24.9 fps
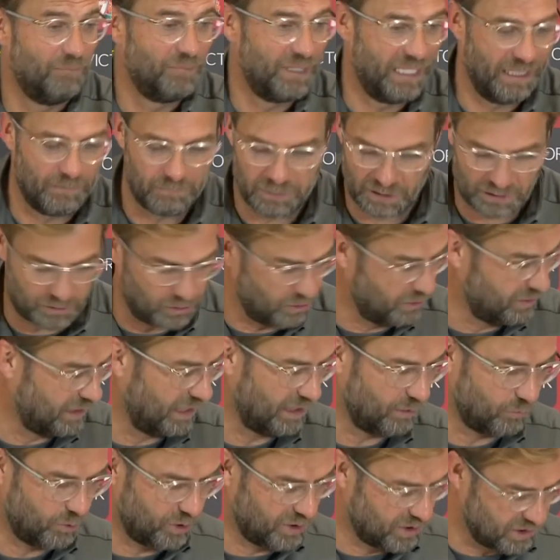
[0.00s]
am there, but
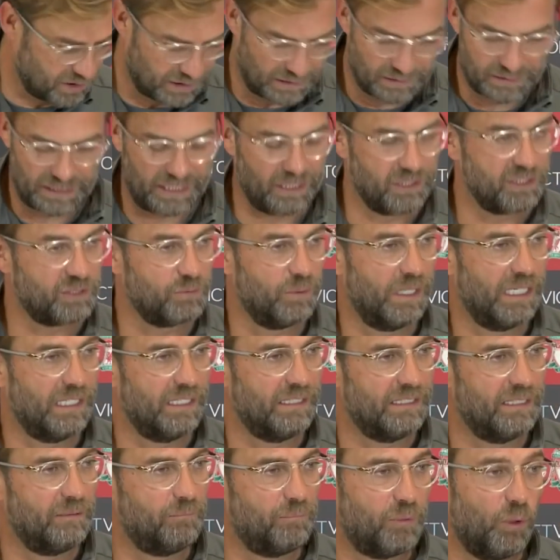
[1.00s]
another one is there as
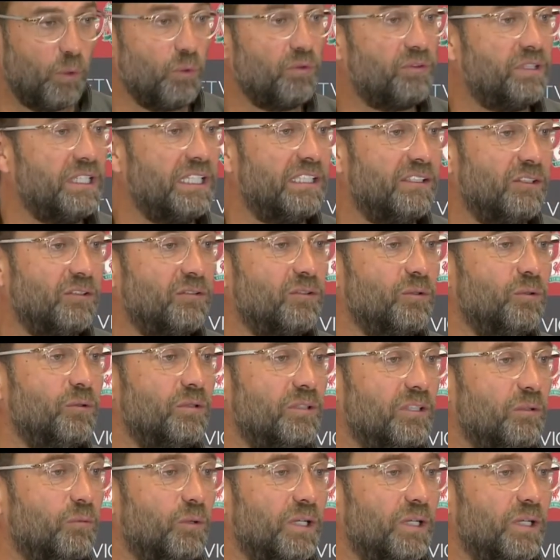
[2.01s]
well, and then both didn't do it.